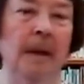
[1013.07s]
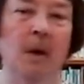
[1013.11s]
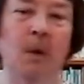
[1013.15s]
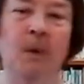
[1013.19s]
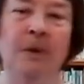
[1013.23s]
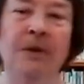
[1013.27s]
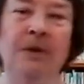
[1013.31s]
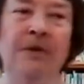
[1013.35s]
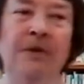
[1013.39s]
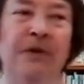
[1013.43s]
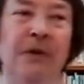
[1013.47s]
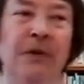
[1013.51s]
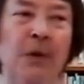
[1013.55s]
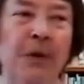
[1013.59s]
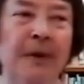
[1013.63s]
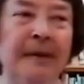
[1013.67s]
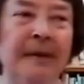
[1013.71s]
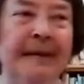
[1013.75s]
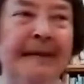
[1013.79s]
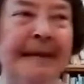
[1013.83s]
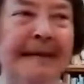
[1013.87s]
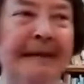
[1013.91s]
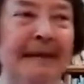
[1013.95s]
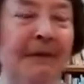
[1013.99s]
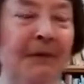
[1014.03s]
which of course
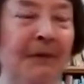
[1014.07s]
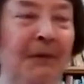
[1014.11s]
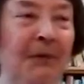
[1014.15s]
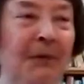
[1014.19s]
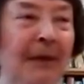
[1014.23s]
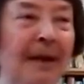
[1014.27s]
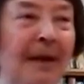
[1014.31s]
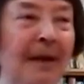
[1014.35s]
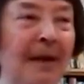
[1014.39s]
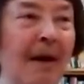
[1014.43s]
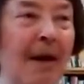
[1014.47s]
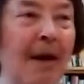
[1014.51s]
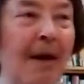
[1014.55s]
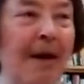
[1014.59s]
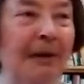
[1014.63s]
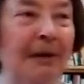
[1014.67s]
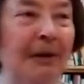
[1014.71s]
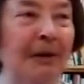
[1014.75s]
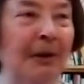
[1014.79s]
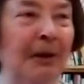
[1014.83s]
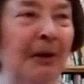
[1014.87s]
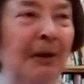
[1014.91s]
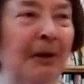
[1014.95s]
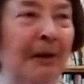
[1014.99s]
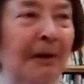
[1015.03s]
doesn't fit on
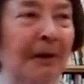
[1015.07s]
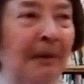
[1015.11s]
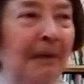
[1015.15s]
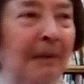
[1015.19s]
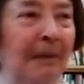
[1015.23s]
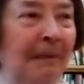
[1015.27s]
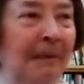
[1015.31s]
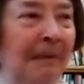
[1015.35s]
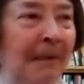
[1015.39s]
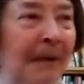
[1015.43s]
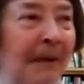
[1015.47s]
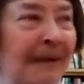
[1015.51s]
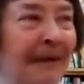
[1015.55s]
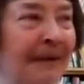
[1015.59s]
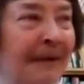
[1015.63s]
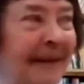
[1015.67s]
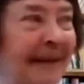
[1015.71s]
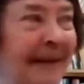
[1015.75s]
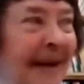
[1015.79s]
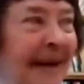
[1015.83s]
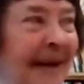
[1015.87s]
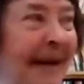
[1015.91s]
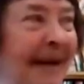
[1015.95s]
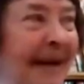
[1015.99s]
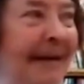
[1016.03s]
your, what is
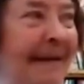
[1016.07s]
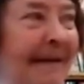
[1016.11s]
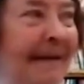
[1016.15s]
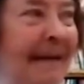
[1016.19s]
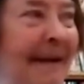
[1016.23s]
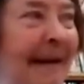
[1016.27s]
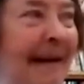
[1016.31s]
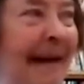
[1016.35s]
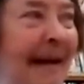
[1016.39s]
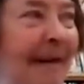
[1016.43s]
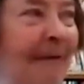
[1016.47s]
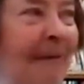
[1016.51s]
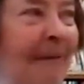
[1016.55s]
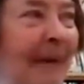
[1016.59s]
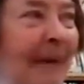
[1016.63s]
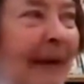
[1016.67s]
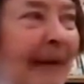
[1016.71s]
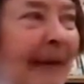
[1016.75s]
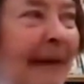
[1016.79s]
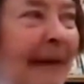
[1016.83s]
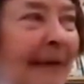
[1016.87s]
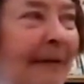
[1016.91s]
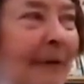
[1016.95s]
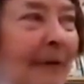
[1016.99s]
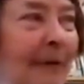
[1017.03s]
it, 8.5 by
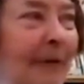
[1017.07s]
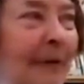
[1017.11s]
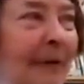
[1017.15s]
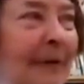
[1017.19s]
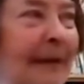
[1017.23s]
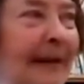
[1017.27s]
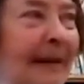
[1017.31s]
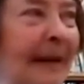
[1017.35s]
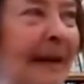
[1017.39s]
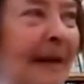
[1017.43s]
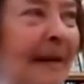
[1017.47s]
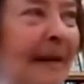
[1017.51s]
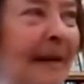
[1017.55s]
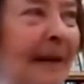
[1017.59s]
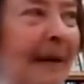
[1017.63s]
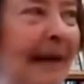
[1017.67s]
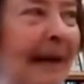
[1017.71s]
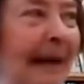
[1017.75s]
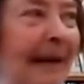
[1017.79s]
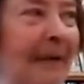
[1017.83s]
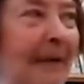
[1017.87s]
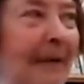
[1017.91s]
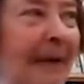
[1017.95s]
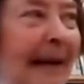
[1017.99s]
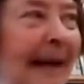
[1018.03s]
11, or is it 8 by
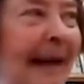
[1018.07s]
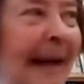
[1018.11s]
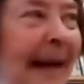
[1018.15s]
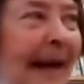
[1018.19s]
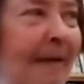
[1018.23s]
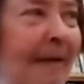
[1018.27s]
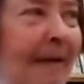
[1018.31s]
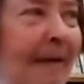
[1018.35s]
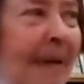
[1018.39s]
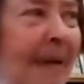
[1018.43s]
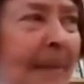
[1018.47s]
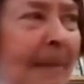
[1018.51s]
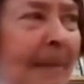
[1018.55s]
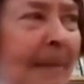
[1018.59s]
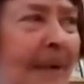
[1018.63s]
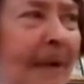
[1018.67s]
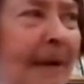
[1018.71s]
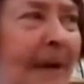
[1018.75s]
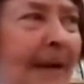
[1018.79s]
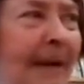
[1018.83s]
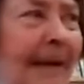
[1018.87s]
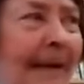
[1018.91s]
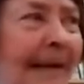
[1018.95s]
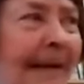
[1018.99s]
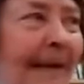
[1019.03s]
11.5
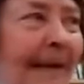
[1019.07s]
paper?